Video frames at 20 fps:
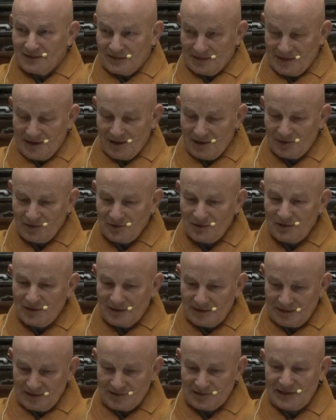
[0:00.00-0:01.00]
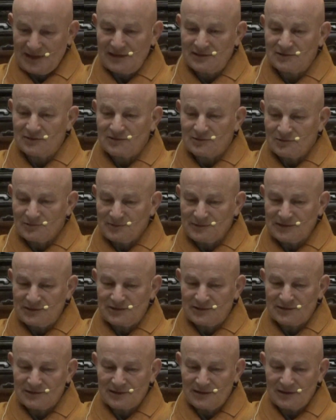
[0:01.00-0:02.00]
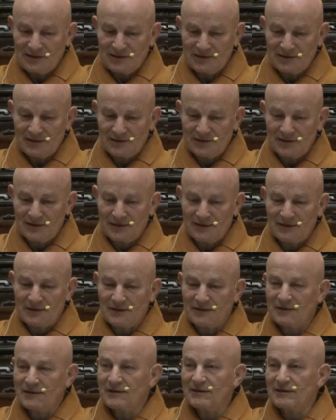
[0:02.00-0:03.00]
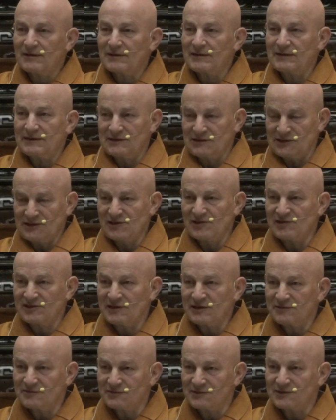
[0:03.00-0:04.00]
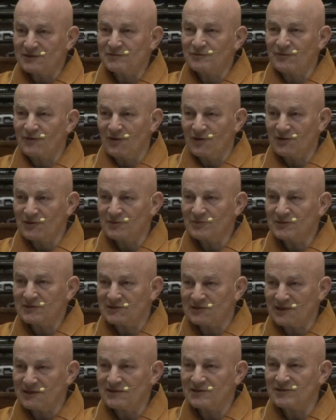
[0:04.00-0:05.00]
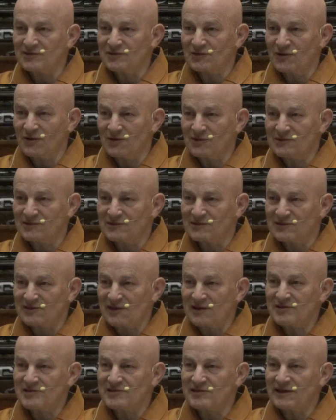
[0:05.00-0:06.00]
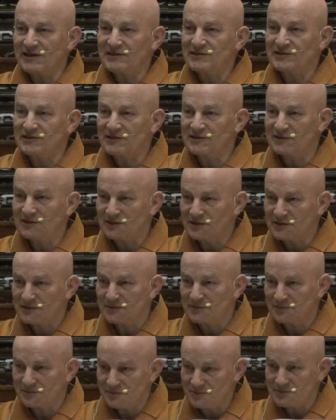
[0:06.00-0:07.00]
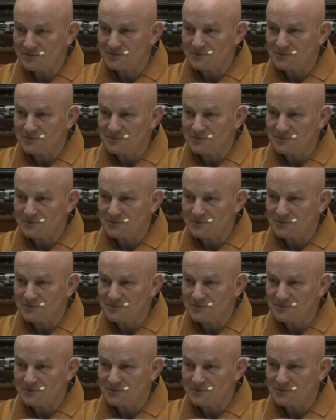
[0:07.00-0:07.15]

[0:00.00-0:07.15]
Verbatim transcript: Now, that which uh, received the form, that is called sensation. Hmm?